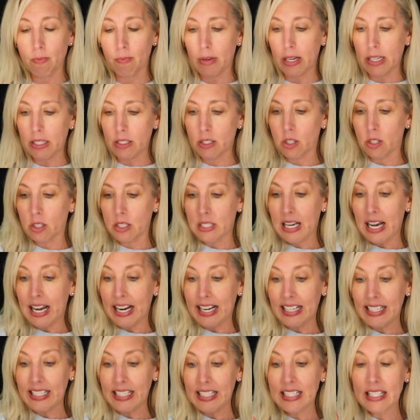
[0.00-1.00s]
muscle
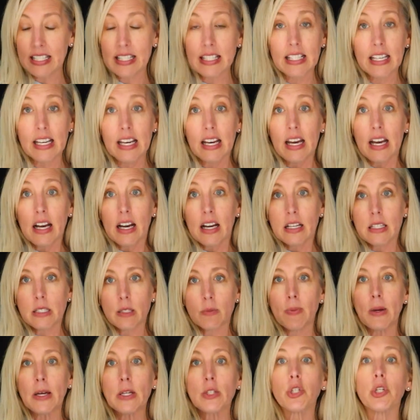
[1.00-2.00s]
tightness,
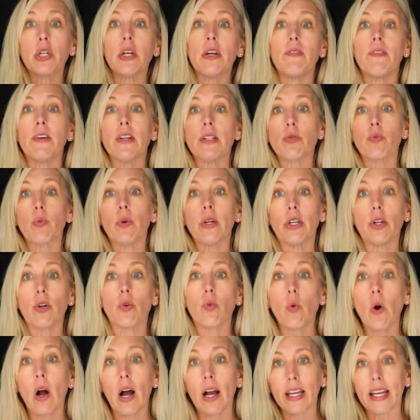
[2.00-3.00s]
especially if it's when you're
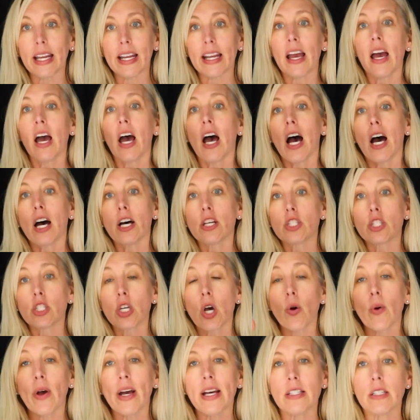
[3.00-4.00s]
walking. A
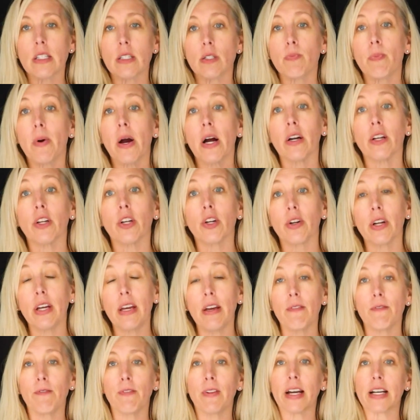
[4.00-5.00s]
psoas is part of your
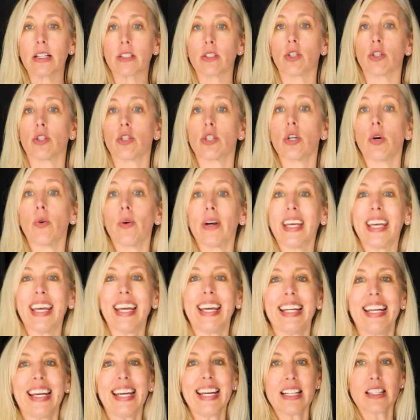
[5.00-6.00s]
hip flexor. So
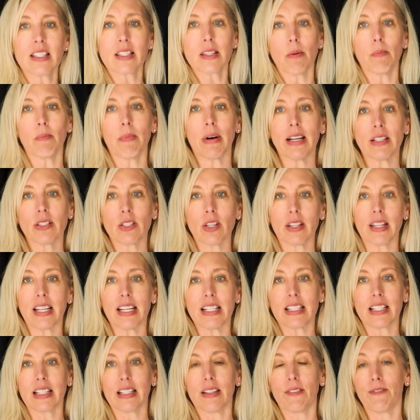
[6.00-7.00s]
again, it's the muscle
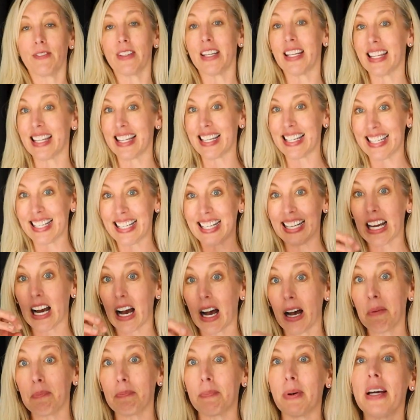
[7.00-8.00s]
that's lifting the knee
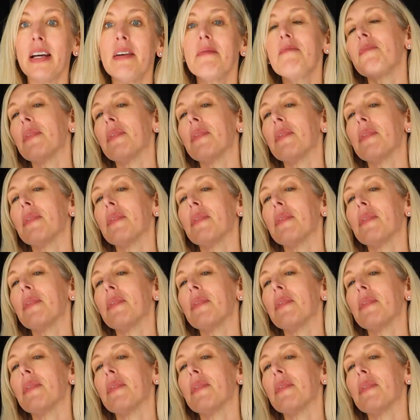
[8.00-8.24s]
up,